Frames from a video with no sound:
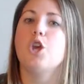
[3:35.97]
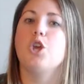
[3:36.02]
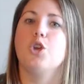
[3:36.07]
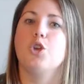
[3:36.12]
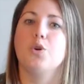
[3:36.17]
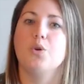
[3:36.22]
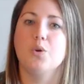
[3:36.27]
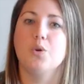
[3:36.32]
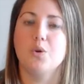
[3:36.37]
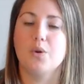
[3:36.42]

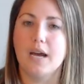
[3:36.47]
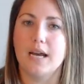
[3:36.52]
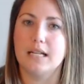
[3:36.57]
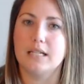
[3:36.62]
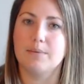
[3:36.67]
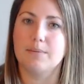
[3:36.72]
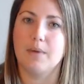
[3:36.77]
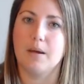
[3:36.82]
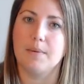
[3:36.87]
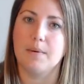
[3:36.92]
You
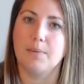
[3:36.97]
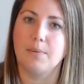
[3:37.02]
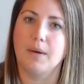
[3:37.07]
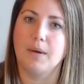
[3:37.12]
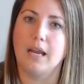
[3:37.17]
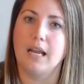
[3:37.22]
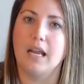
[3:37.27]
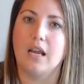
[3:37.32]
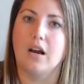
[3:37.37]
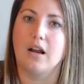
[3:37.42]
guys might be
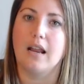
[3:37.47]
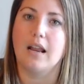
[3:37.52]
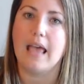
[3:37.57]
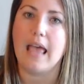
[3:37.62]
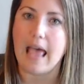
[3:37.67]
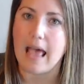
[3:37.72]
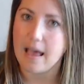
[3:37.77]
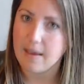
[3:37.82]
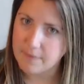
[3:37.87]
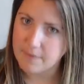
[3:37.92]
planning on
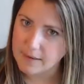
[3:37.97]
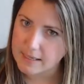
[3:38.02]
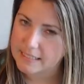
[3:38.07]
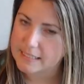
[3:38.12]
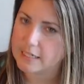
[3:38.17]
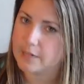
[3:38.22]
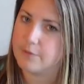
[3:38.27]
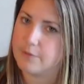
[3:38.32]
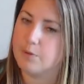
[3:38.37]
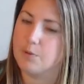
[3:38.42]
having
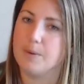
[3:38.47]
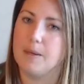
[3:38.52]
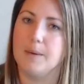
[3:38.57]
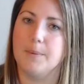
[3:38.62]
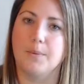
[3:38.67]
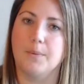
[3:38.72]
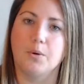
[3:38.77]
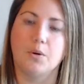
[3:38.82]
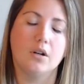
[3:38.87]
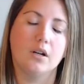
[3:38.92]
several
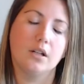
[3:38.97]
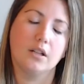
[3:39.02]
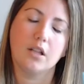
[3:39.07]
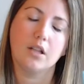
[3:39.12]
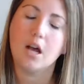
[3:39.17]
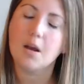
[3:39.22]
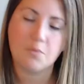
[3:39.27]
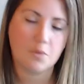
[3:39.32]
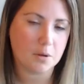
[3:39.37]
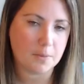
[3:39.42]
people, a
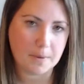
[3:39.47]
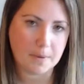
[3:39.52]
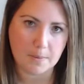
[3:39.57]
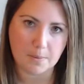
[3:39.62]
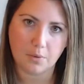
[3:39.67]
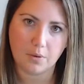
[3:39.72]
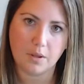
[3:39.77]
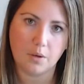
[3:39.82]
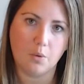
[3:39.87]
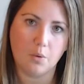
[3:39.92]
lot more
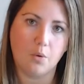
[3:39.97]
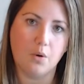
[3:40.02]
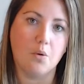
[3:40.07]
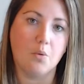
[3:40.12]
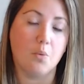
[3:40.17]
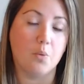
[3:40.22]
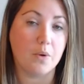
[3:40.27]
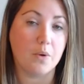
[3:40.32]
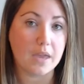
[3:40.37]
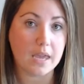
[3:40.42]
people than
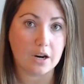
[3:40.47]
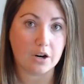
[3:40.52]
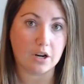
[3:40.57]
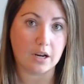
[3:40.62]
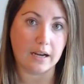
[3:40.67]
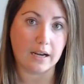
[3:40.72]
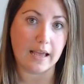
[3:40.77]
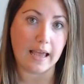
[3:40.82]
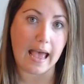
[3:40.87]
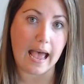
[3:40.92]
what we are
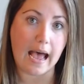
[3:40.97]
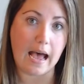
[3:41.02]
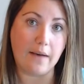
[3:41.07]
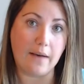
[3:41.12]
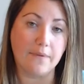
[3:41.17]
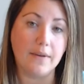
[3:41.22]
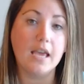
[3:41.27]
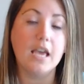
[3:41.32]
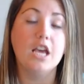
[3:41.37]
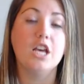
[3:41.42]
going to
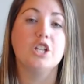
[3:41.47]
have.